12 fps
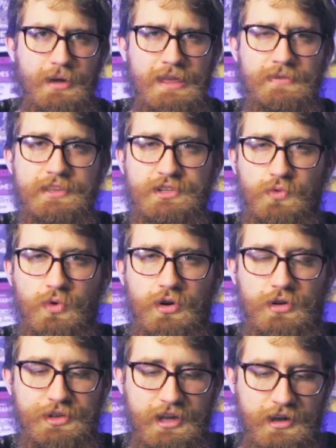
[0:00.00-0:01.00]
in this
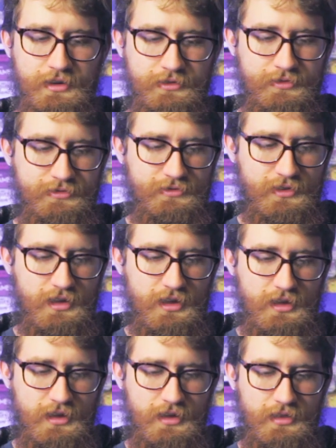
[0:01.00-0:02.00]
world of
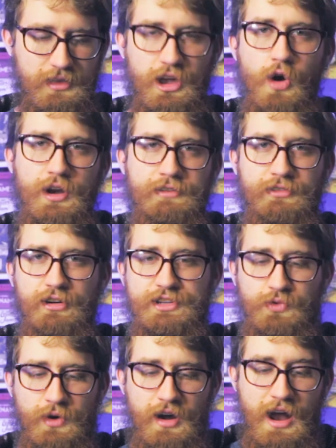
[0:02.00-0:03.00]
the
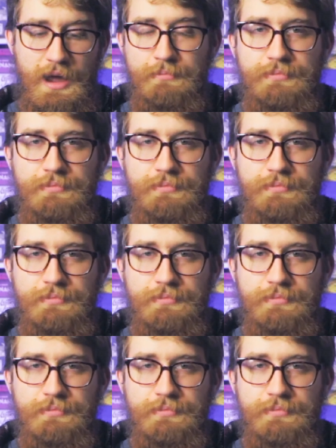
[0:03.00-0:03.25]
Oniverse where I'm